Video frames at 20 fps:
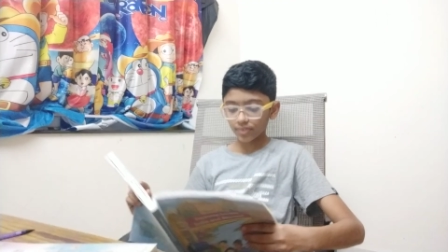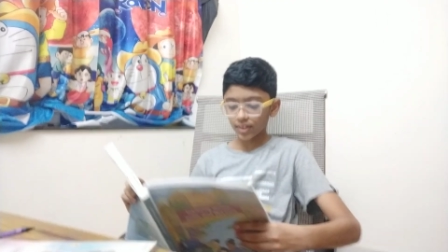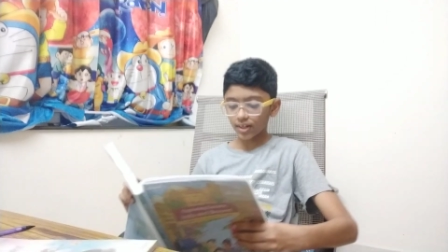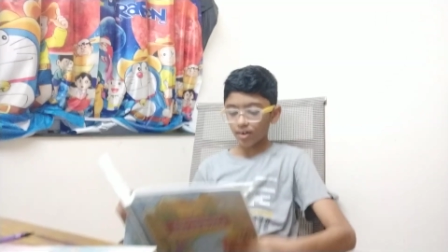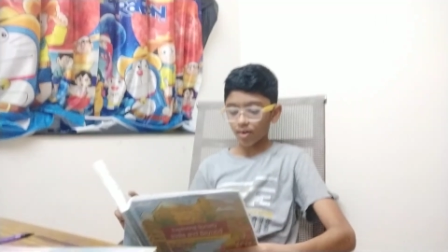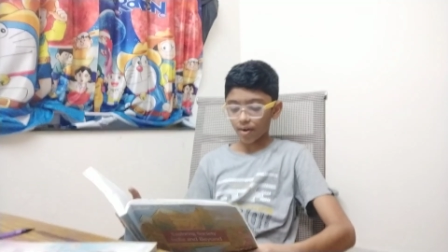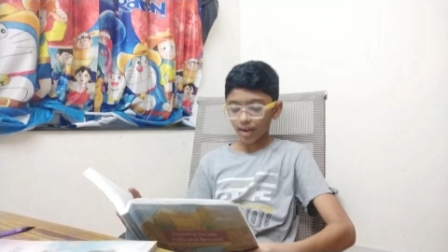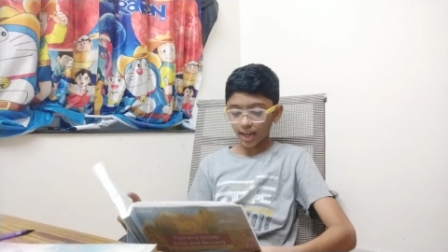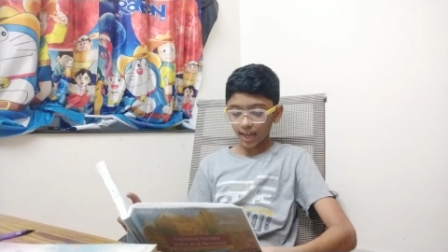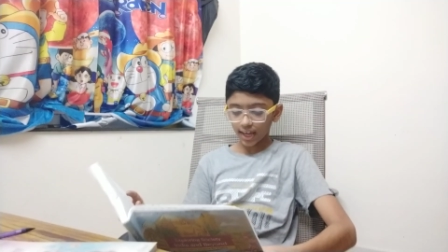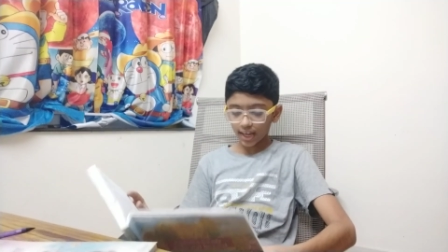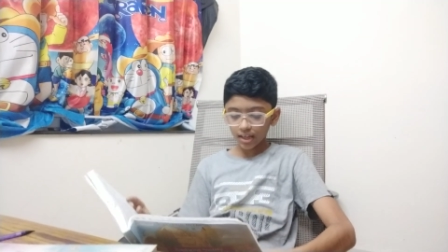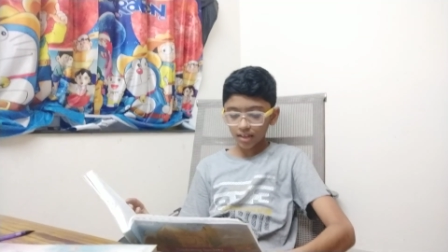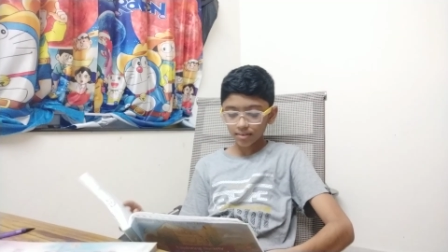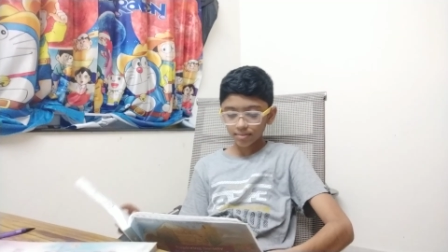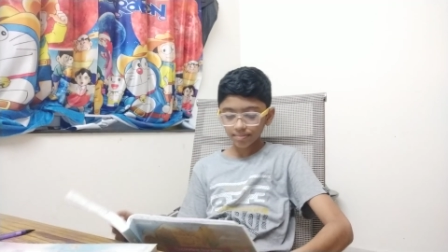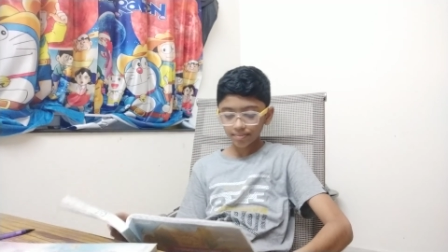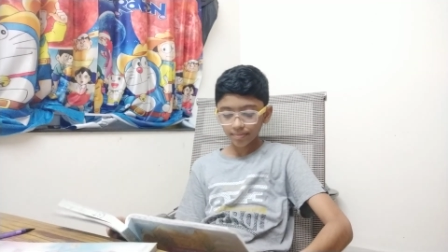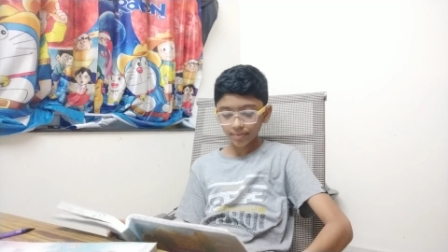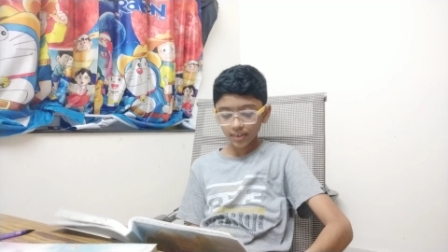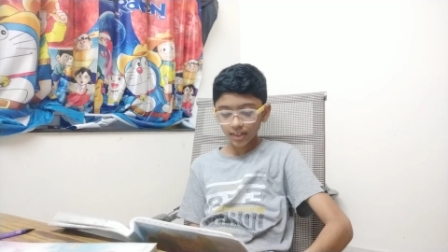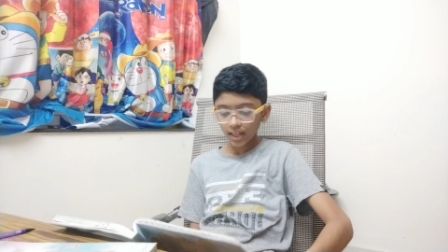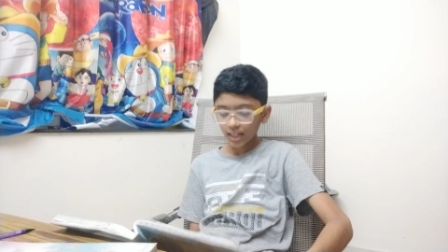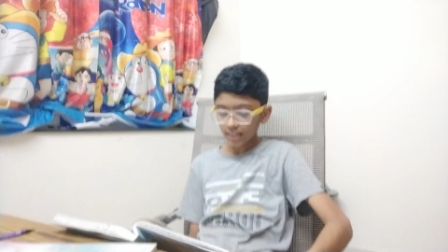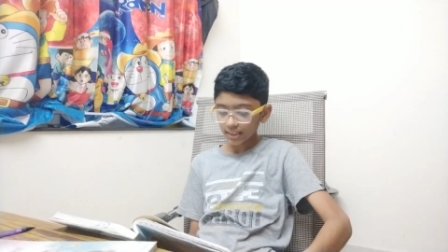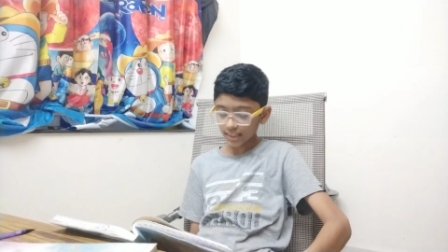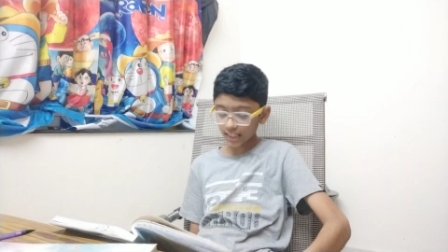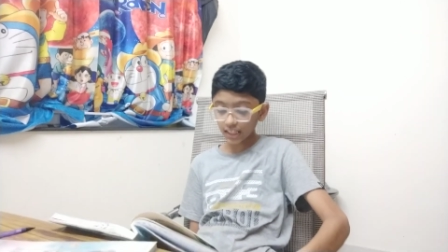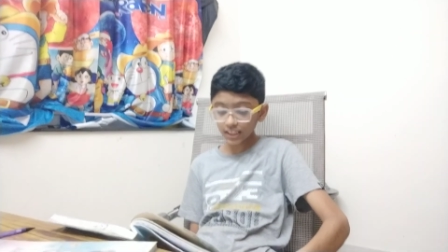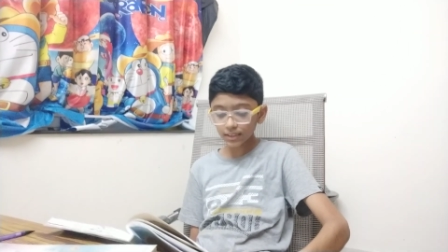Okay,
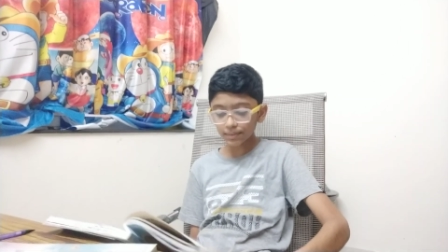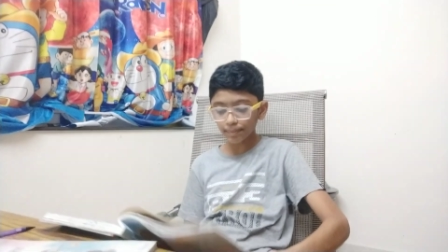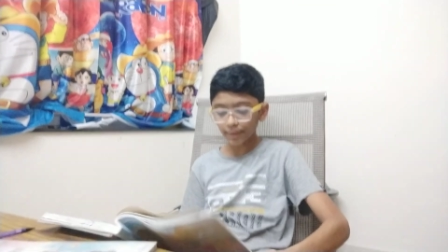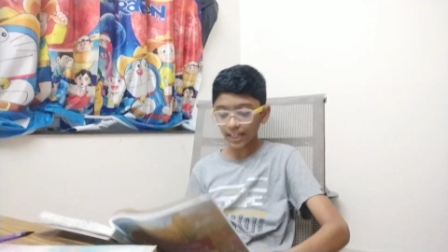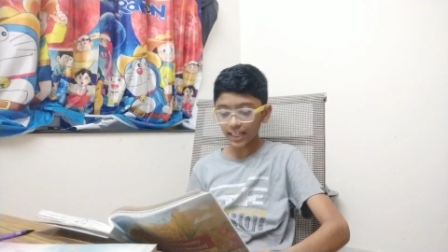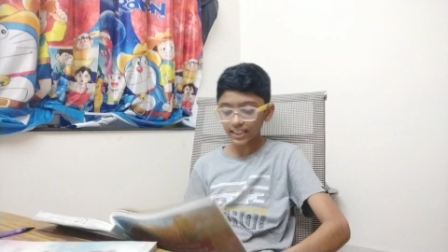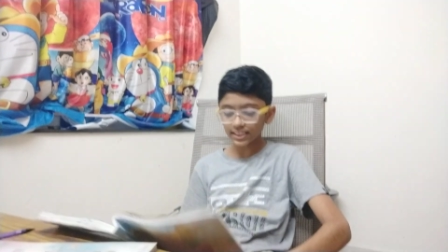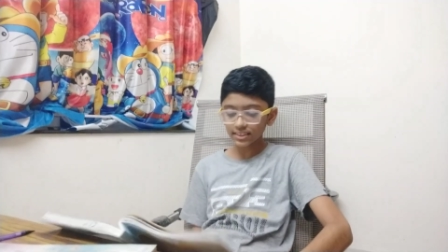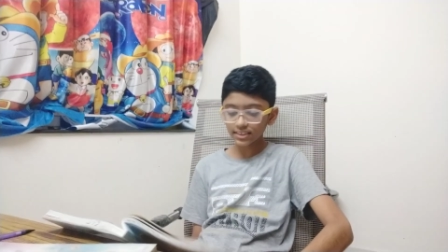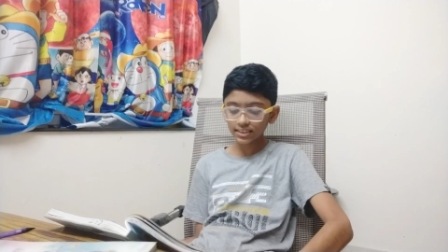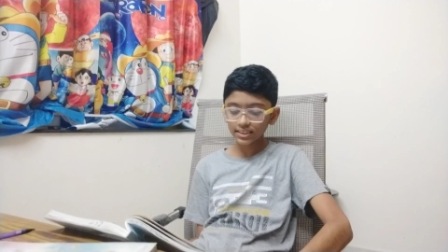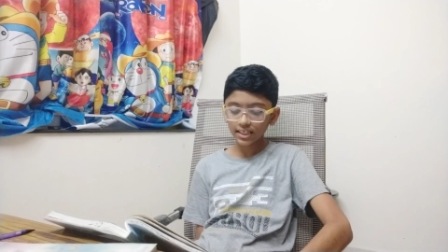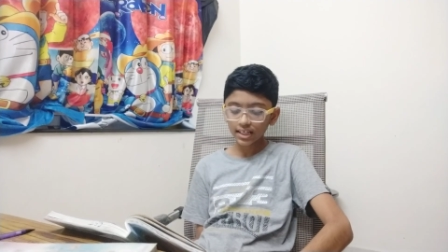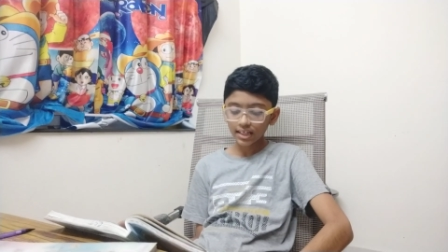this means